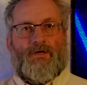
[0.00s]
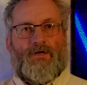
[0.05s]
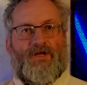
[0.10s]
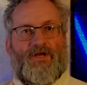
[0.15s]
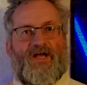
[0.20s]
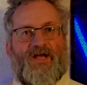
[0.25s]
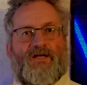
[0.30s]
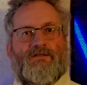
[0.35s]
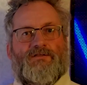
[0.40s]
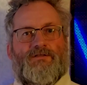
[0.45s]

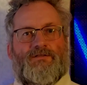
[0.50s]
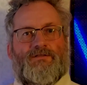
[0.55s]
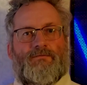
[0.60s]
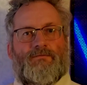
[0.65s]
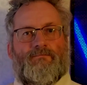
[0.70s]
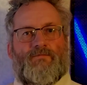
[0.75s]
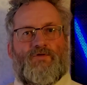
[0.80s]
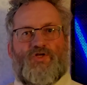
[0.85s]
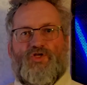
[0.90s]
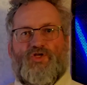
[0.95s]
Next,
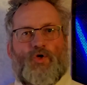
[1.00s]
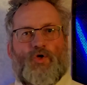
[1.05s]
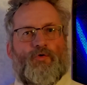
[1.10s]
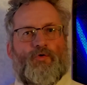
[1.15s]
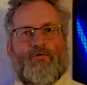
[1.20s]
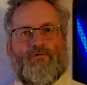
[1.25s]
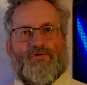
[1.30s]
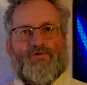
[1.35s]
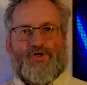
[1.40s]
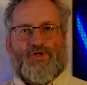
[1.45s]
don't
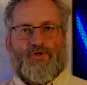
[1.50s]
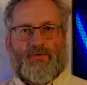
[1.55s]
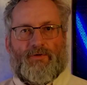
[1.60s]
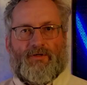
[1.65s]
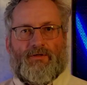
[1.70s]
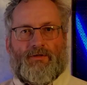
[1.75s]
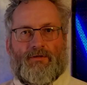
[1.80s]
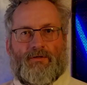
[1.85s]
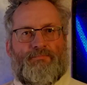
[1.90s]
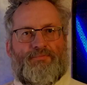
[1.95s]
overdo it.
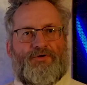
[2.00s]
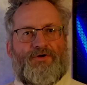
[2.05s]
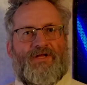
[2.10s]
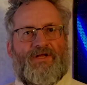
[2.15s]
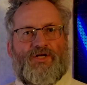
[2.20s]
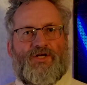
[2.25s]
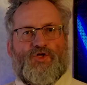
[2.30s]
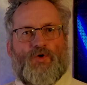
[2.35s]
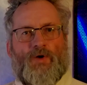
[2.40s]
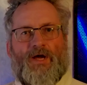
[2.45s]

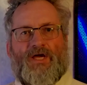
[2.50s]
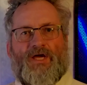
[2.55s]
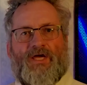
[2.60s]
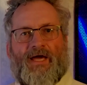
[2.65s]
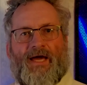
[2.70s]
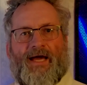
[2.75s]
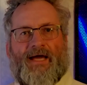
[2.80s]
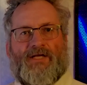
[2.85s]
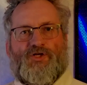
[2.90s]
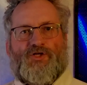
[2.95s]
Putting
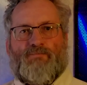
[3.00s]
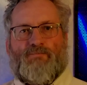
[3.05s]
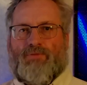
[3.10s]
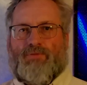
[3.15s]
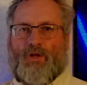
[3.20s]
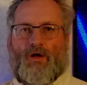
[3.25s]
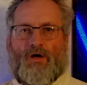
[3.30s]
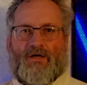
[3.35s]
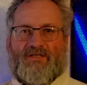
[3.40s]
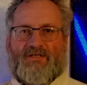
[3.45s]
try-catch
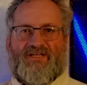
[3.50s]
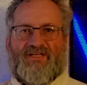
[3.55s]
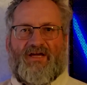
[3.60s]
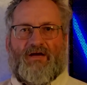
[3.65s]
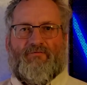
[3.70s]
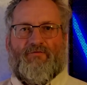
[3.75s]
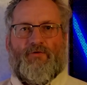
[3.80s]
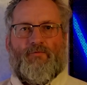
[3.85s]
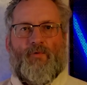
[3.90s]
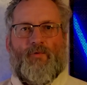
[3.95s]
blocks
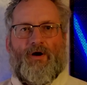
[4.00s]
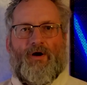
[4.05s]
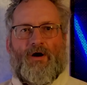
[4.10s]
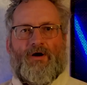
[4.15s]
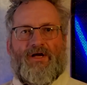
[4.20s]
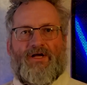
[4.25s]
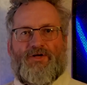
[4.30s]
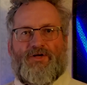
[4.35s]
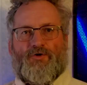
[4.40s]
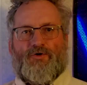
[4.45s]
everywhere
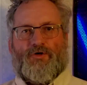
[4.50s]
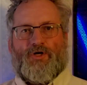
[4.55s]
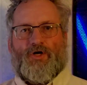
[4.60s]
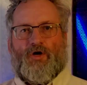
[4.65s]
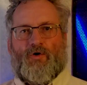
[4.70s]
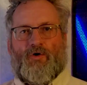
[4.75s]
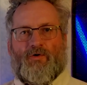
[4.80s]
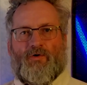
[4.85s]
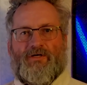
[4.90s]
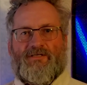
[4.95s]
in your
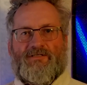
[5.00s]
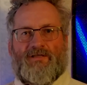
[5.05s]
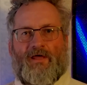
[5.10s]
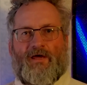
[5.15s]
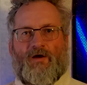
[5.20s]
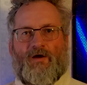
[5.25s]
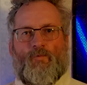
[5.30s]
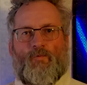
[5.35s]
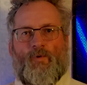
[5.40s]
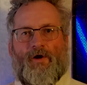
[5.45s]
code is
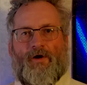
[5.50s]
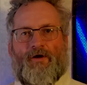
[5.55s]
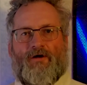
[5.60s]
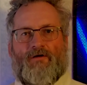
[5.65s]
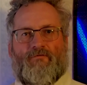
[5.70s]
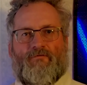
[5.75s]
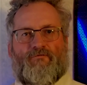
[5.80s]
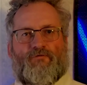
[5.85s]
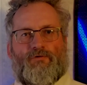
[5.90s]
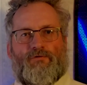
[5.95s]
like wearing a
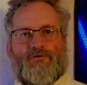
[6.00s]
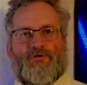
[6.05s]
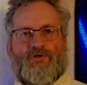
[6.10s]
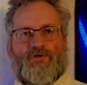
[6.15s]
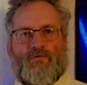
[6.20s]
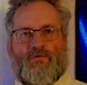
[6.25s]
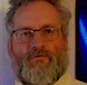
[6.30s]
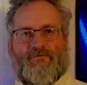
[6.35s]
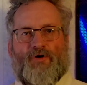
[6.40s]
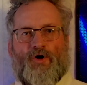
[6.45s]
full
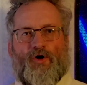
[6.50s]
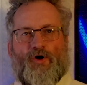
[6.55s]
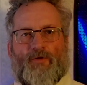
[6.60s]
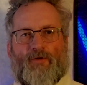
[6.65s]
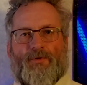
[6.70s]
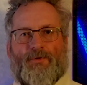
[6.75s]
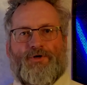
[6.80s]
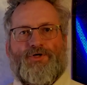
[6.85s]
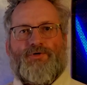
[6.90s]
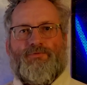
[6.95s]
suit of
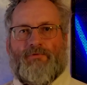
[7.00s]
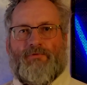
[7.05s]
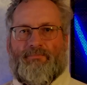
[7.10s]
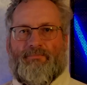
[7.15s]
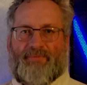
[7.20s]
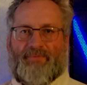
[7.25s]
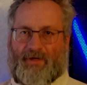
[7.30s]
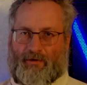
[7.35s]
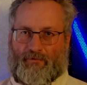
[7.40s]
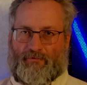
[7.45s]
armor to a
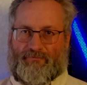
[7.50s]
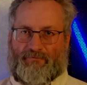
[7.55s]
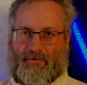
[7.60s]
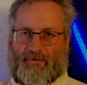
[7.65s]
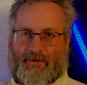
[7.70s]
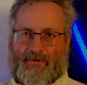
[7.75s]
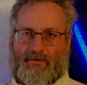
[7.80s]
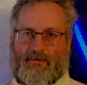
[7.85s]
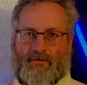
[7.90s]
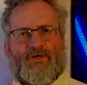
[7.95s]
pillow
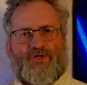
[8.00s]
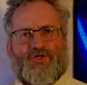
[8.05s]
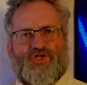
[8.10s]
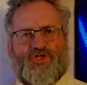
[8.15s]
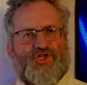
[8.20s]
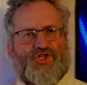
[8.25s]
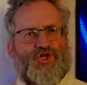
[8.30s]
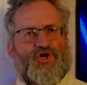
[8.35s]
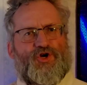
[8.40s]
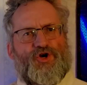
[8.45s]
fight.
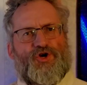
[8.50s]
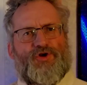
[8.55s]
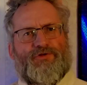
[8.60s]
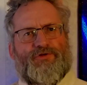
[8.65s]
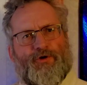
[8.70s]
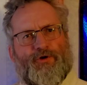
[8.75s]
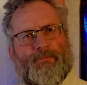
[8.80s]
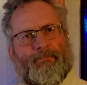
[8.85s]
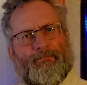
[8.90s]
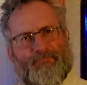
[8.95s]
Sure,
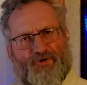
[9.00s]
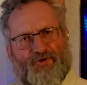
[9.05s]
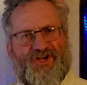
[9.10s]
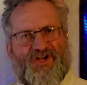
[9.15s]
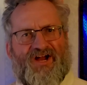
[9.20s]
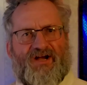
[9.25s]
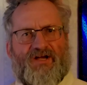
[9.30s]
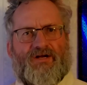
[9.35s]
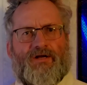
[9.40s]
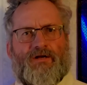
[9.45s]
you're
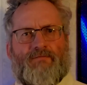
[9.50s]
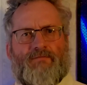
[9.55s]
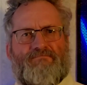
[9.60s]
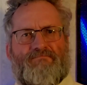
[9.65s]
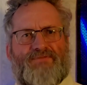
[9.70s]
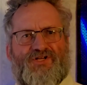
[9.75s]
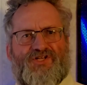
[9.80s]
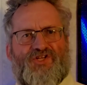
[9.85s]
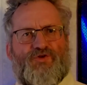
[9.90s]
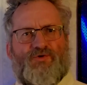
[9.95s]
protected,
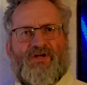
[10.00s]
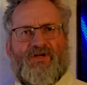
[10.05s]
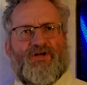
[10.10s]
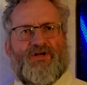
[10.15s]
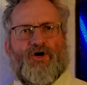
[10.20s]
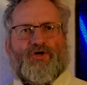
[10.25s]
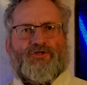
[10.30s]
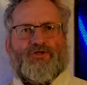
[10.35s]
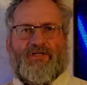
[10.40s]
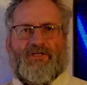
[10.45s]
but you can
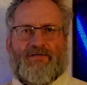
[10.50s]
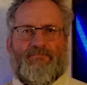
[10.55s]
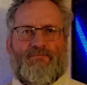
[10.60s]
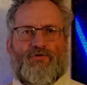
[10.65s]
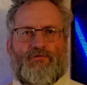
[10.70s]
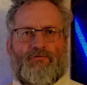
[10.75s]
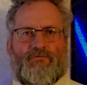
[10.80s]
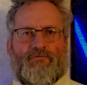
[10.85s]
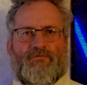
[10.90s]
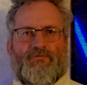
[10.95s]
hardly
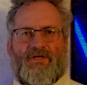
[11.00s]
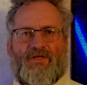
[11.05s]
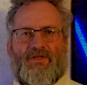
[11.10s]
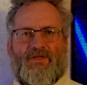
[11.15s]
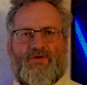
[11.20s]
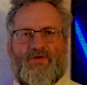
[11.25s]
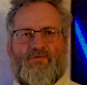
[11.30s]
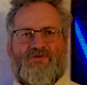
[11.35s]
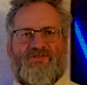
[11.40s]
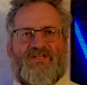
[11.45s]
move.
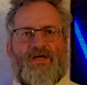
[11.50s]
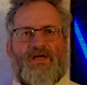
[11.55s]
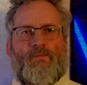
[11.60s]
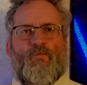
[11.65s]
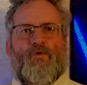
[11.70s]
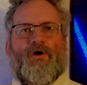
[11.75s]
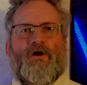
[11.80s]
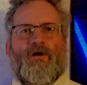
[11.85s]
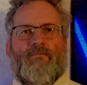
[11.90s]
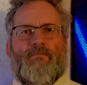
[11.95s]
Use them
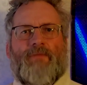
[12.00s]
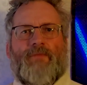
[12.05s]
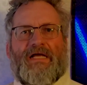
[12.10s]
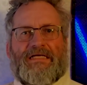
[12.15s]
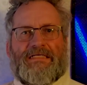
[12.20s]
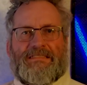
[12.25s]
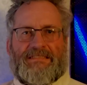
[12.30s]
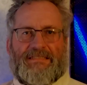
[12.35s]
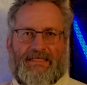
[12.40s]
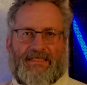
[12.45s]
where it
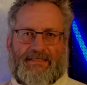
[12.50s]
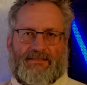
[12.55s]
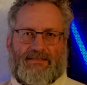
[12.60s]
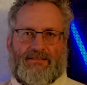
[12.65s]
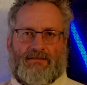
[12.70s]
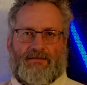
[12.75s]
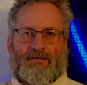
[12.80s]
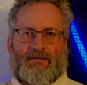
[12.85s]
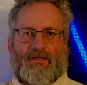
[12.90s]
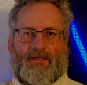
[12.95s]
makes
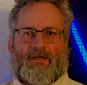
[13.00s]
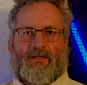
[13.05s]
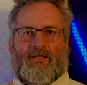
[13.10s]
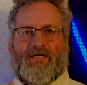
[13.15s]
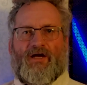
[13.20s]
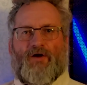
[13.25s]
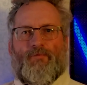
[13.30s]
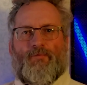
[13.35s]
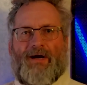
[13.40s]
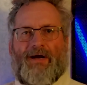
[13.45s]
sense,
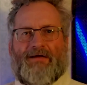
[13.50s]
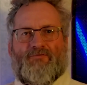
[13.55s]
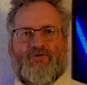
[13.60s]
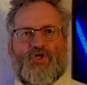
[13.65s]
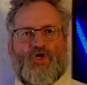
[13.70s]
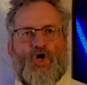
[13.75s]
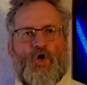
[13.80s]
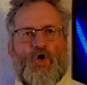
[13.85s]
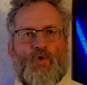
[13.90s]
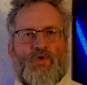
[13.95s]
like around
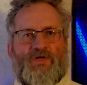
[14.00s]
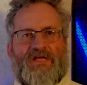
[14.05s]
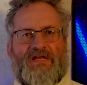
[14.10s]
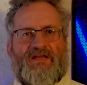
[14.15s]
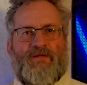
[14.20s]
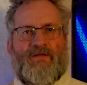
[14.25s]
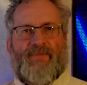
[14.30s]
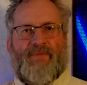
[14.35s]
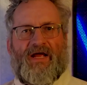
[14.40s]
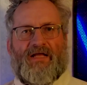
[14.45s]
code that
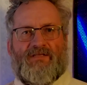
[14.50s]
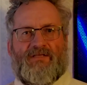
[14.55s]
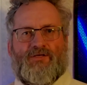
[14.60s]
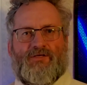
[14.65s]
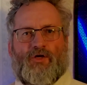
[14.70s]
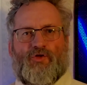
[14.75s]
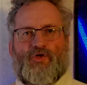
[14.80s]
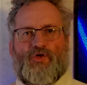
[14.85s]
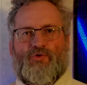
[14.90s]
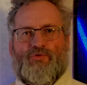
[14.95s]
depends
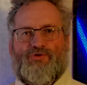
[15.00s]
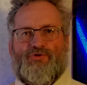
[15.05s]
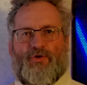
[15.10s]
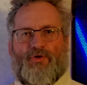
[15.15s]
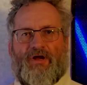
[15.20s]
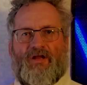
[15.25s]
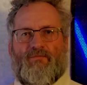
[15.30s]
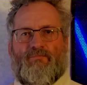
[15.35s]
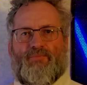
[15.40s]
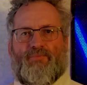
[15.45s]
on user
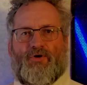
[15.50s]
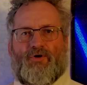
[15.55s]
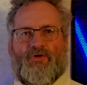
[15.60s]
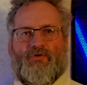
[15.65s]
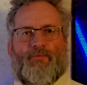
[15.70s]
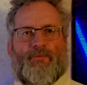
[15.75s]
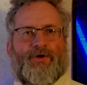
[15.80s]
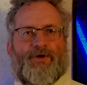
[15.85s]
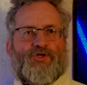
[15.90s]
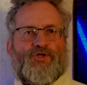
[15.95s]
input
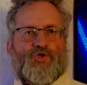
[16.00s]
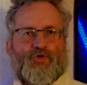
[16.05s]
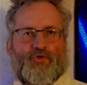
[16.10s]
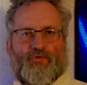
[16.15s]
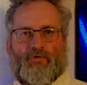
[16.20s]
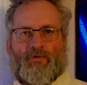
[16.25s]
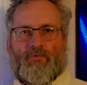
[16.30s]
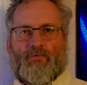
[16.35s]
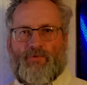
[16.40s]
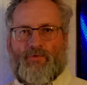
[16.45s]
or
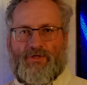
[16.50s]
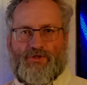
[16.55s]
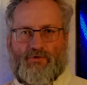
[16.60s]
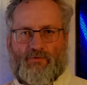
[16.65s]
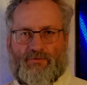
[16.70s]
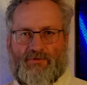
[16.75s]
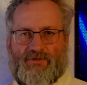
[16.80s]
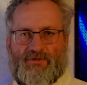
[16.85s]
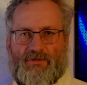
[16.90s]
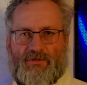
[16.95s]
external
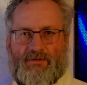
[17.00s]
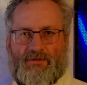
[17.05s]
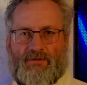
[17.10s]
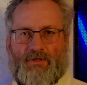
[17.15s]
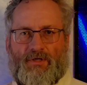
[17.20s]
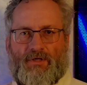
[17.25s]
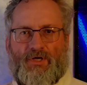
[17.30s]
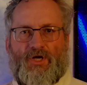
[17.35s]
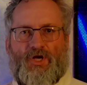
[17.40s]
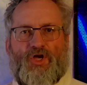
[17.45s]
resources.
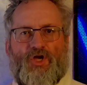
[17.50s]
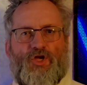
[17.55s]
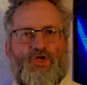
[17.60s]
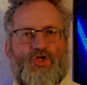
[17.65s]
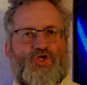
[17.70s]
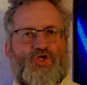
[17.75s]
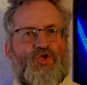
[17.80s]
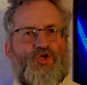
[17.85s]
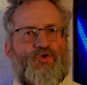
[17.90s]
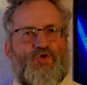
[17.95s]

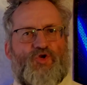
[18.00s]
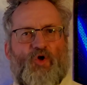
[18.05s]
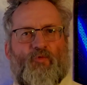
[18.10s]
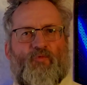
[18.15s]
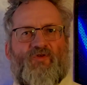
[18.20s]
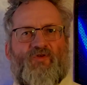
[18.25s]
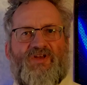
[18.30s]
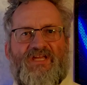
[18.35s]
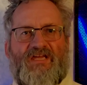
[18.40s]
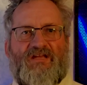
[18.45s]
You
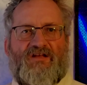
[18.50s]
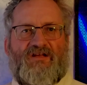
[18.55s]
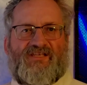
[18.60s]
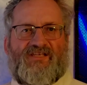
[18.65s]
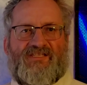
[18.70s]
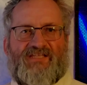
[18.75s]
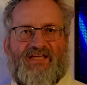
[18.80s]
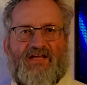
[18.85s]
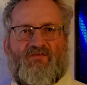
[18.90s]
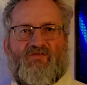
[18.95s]
don't need a
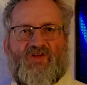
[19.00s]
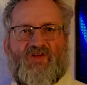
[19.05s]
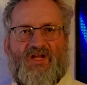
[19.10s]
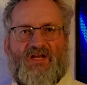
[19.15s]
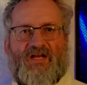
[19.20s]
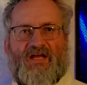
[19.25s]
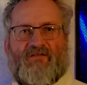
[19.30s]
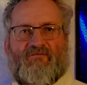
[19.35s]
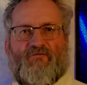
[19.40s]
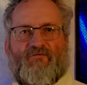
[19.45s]
safety
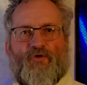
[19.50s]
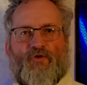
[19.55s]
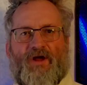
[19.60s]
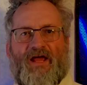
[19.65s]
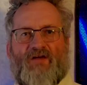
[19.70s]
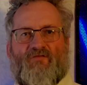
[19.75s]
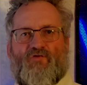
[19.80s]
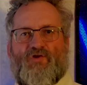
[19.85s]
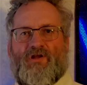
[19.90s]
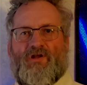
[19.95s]
net for
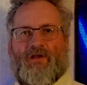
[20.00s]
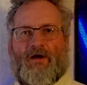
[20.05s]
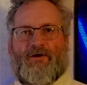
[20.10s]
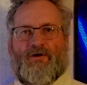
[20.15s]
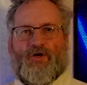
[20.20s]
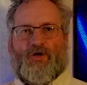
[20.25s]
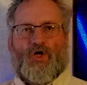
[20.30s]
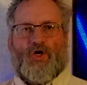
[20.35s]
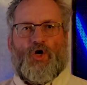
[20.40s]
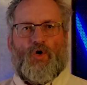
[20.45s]
every line
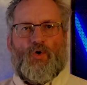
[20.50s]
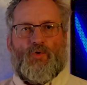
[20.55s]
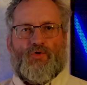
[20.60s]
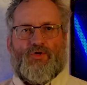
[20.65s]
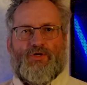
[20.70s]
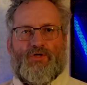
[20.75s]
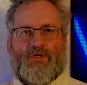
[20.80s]
of code,